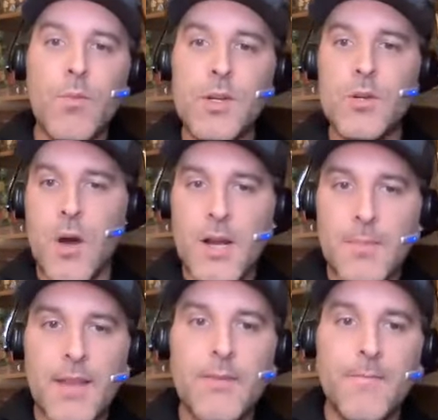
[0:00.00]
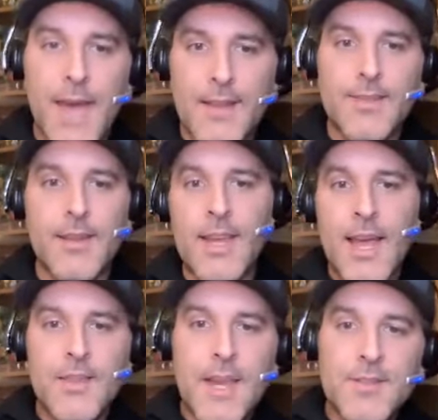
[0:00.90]
When you talk about the fact that
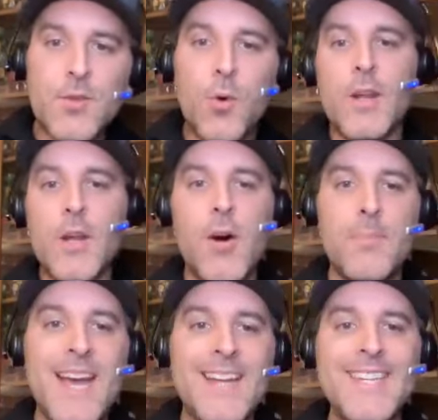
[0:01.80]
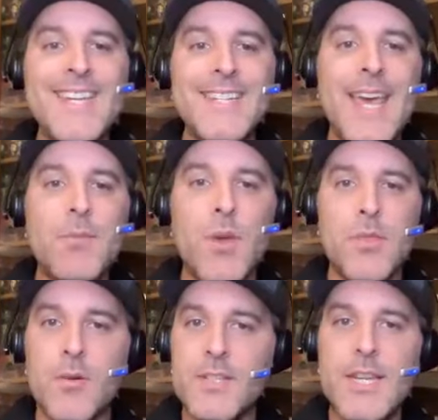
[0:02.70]
they score to go up 19 10 with
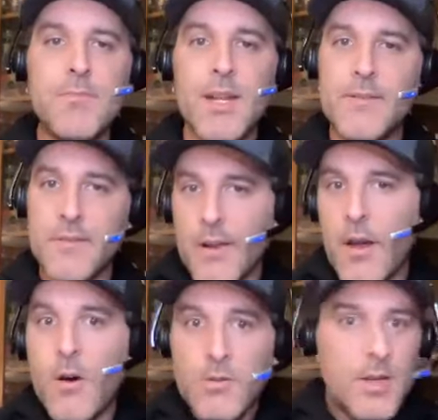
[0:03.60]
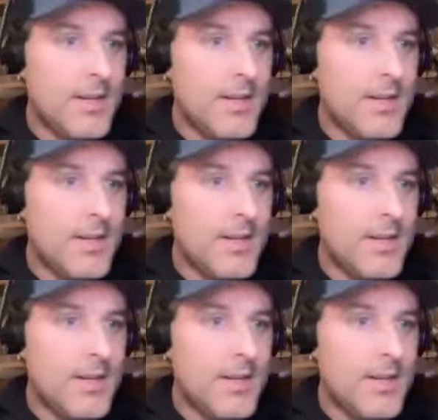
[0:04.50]
13 minutes to go,